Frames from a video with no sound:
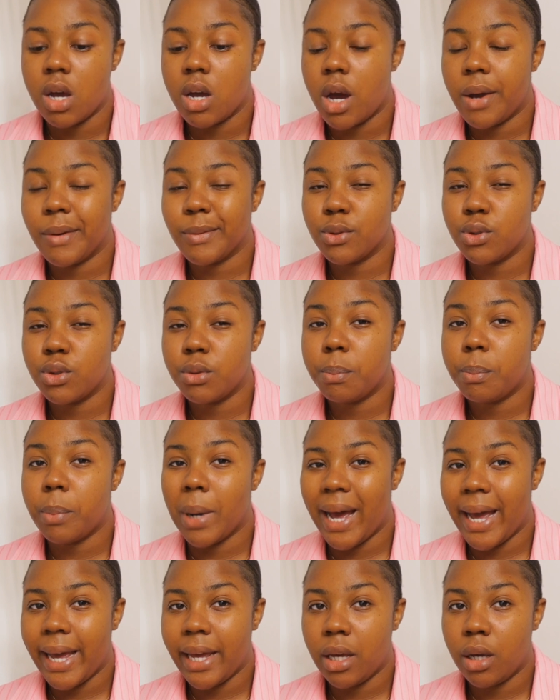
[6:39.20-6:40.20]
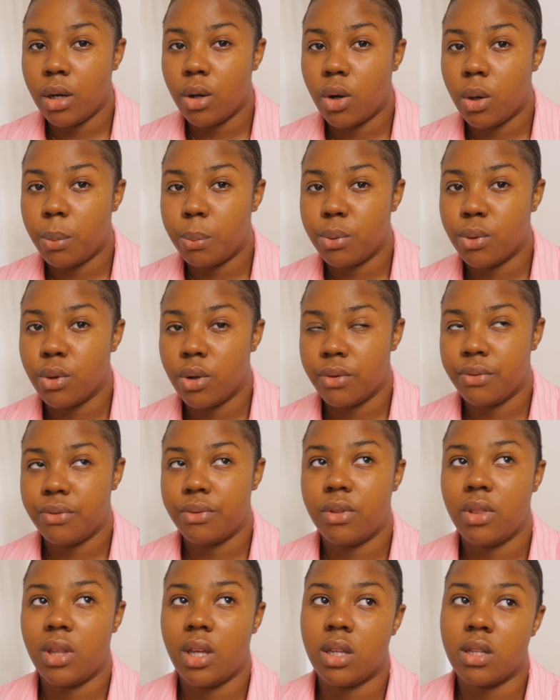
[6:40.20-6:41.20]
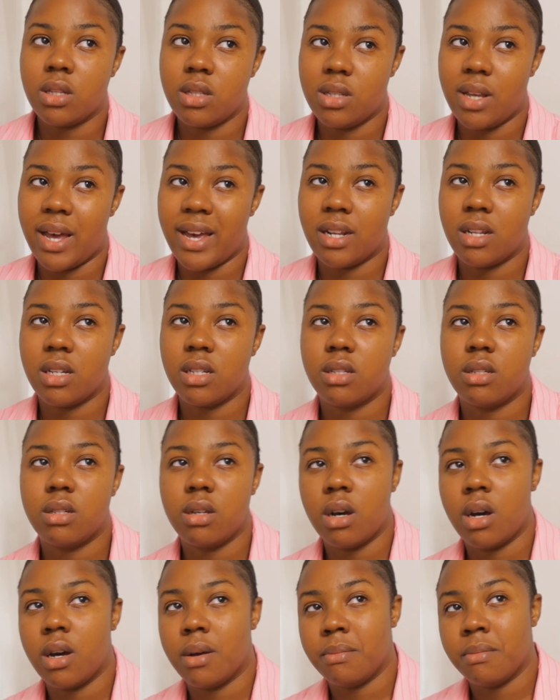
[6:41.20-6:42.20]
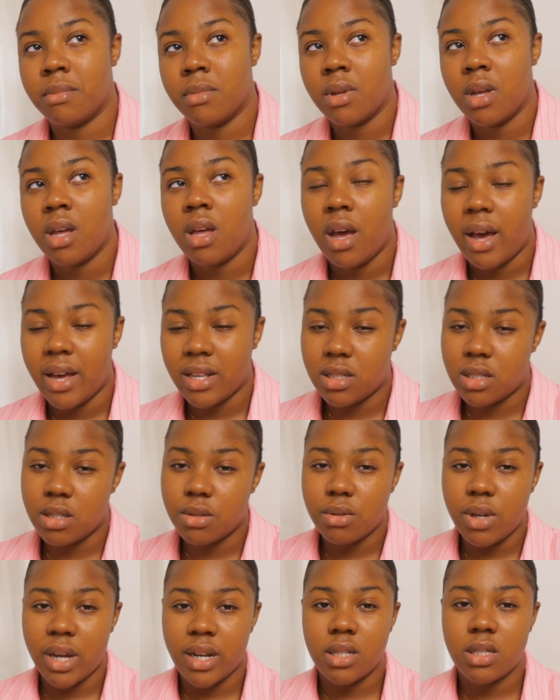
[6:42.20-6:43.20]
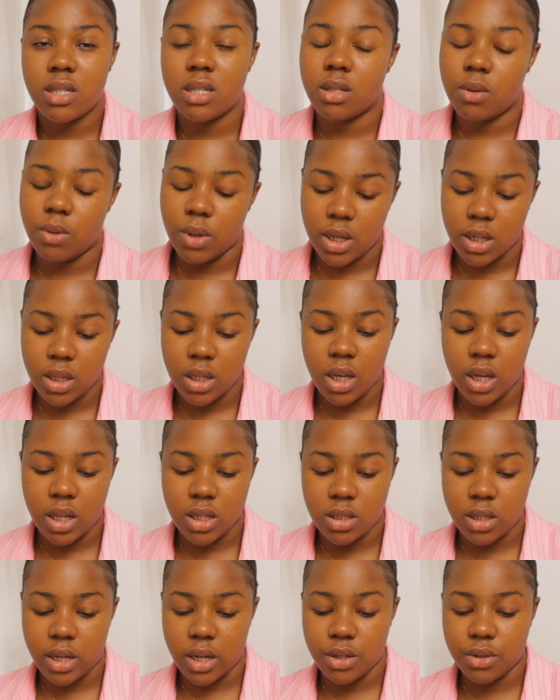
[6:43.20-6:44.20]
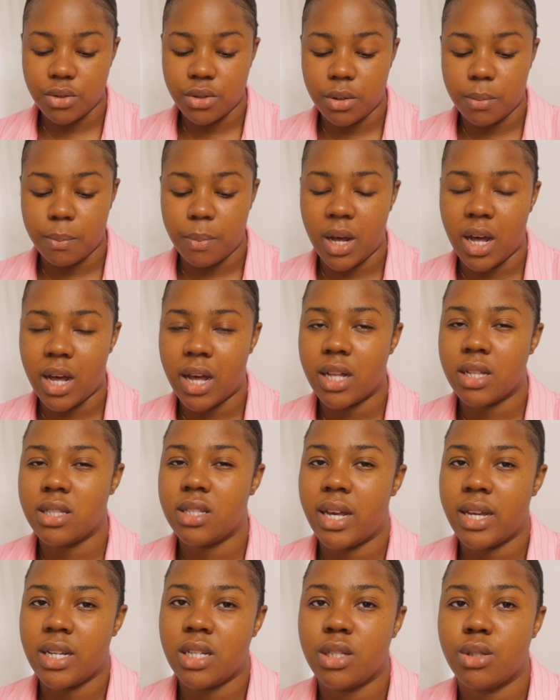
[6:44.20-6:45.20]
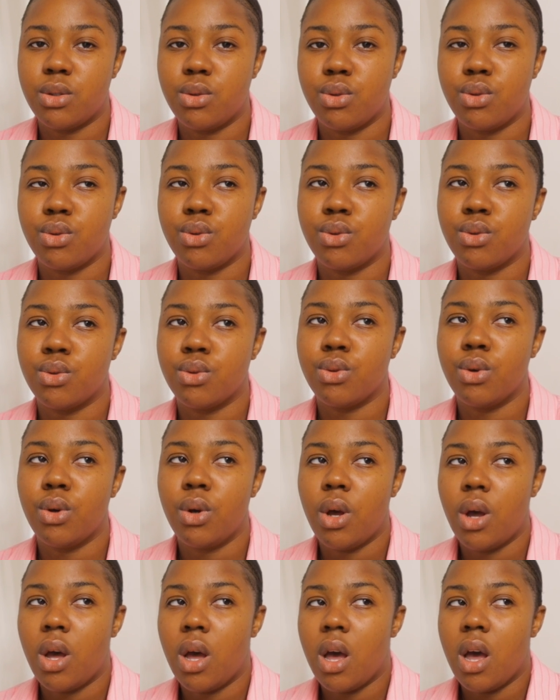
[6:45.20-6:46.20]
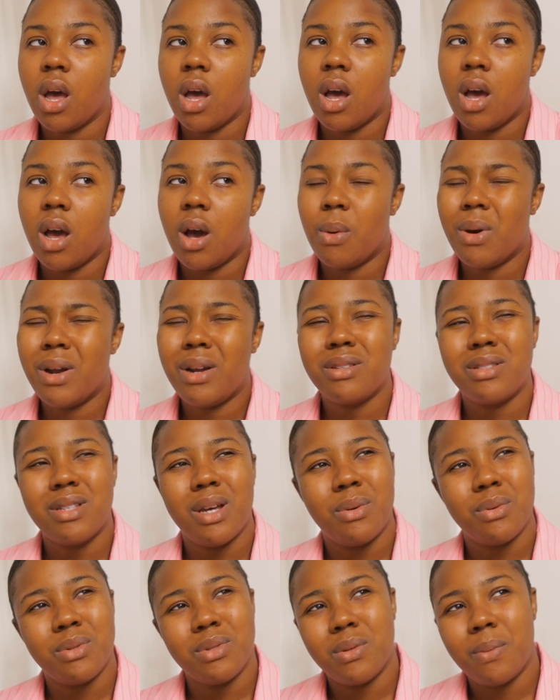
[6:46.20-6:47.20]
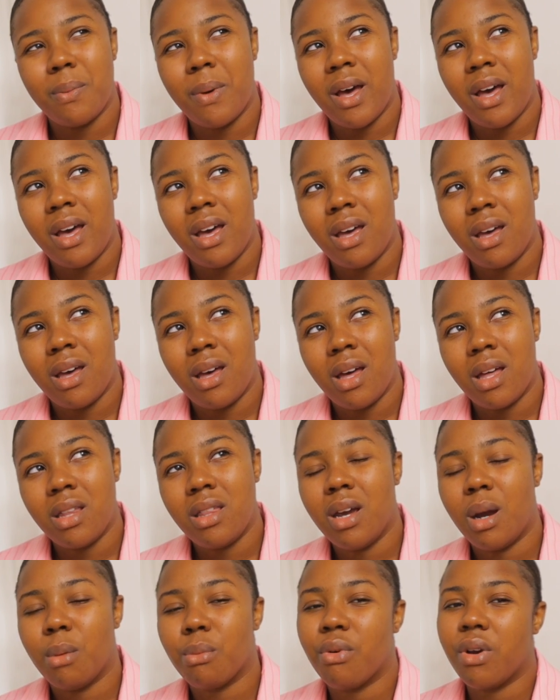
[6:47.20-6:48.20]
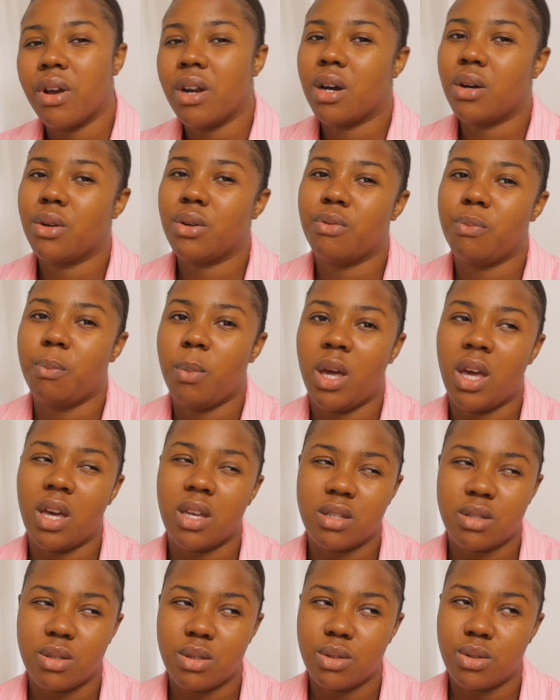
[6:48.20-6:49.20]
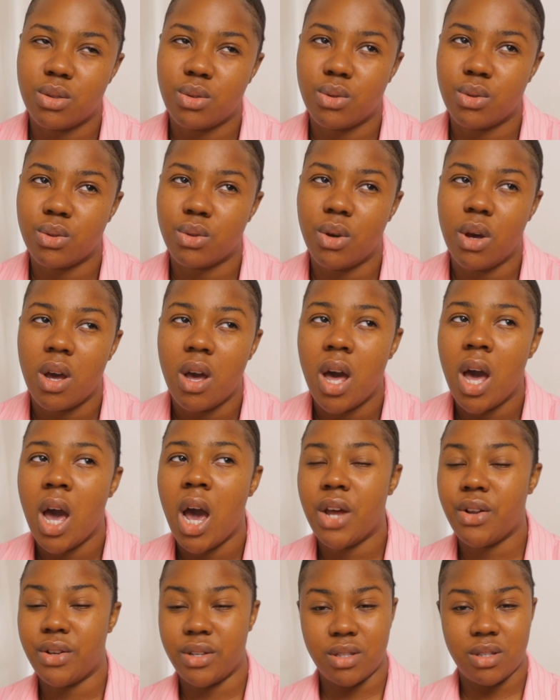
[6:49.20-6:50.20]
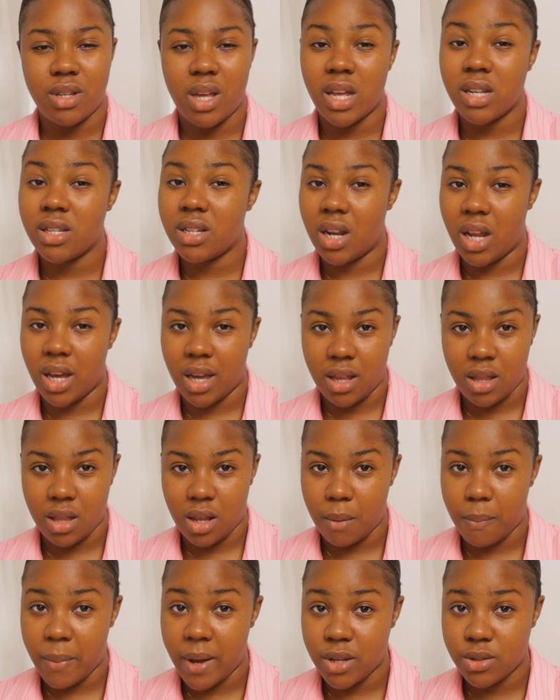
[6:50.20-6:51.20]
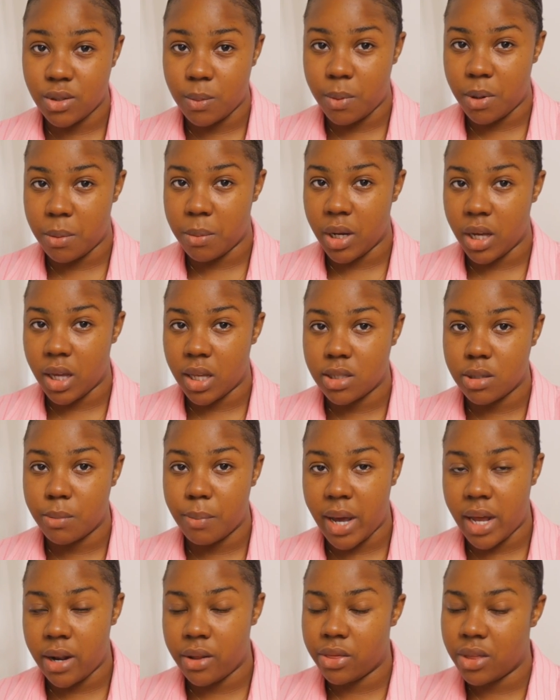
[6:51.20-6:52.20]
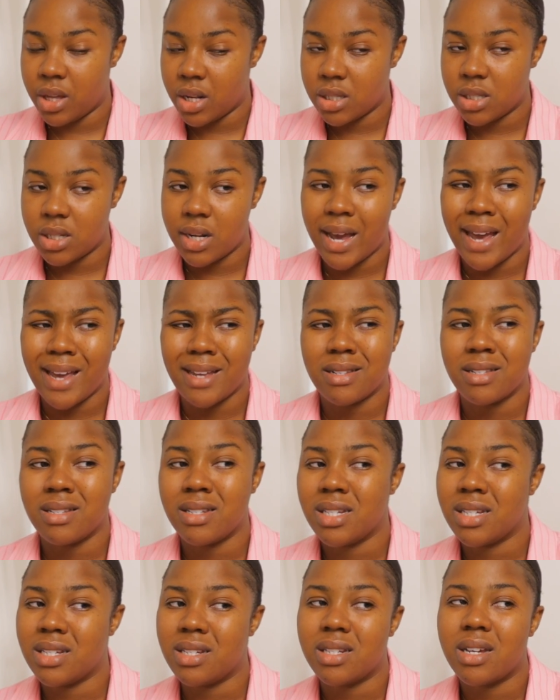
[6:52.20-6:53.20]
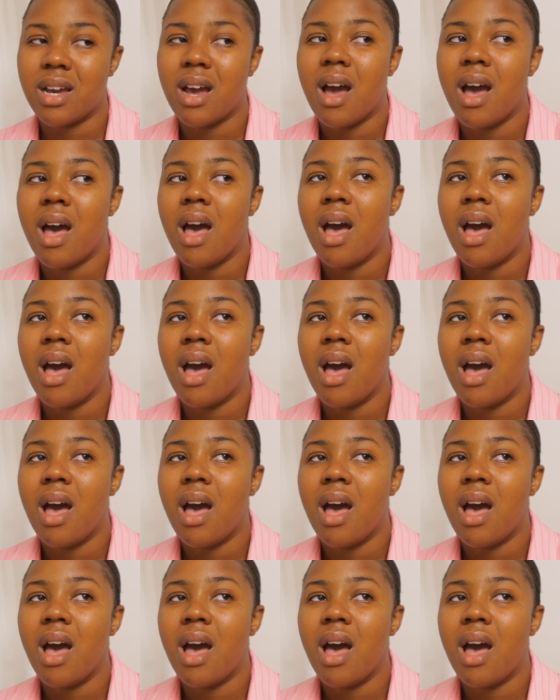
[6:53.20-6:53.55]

I want to buy a couple of things. I need um I still I need to quickly get sanitary pads. I need to what else do I want to buy? I think I'm running out of paste too. I don't need to enter like a nearby supermarket to buy the things that I need